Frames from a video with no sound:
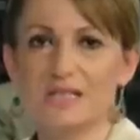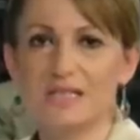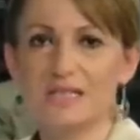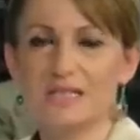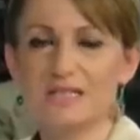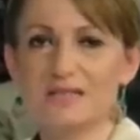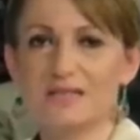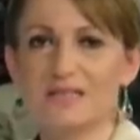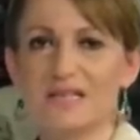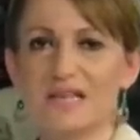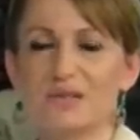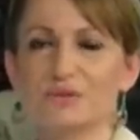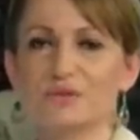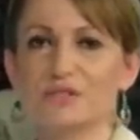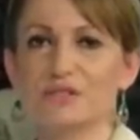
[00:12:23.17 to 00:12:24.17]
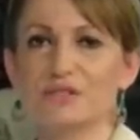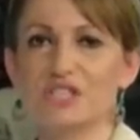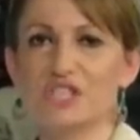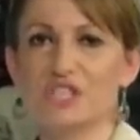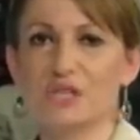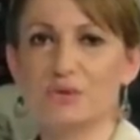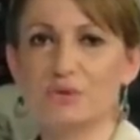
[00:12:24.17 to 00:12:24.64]
He is the Secretary
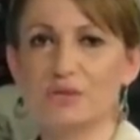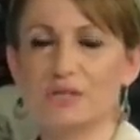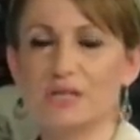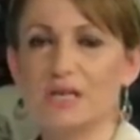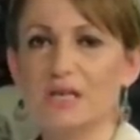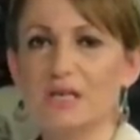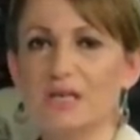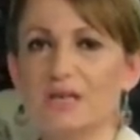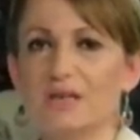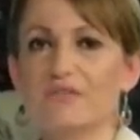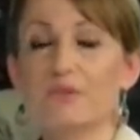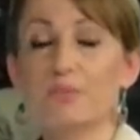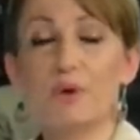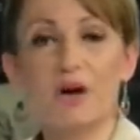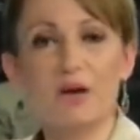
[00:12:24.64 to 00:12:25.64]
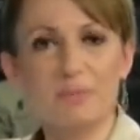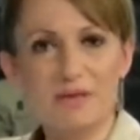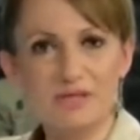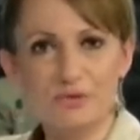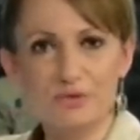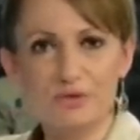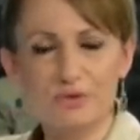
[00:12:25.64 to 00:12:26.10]
General of the
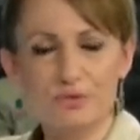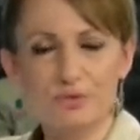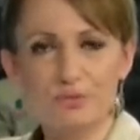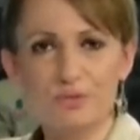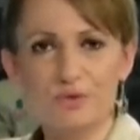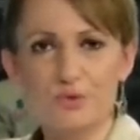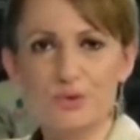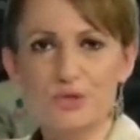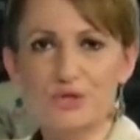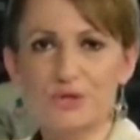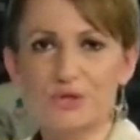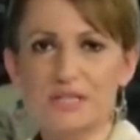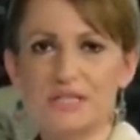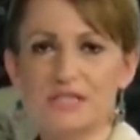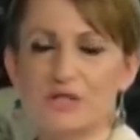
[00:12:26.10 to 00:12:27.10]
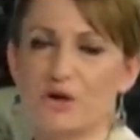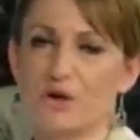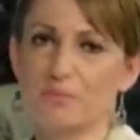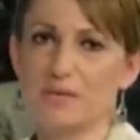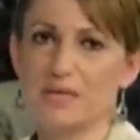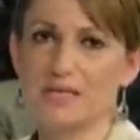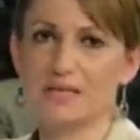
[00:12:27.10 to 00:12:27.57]
Parliamentary Group
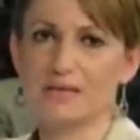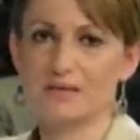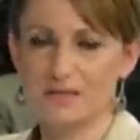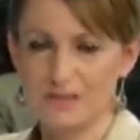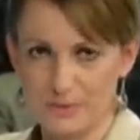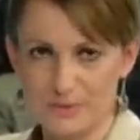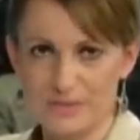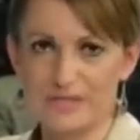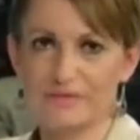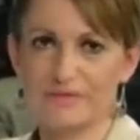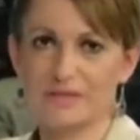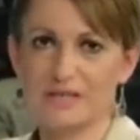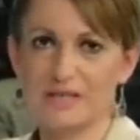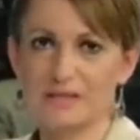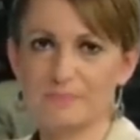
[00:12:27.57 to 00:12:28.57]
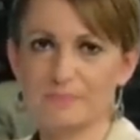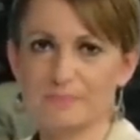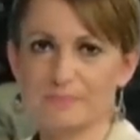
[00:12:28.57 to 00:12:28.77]
Switzerland-Armenia. Stay with CivilNet.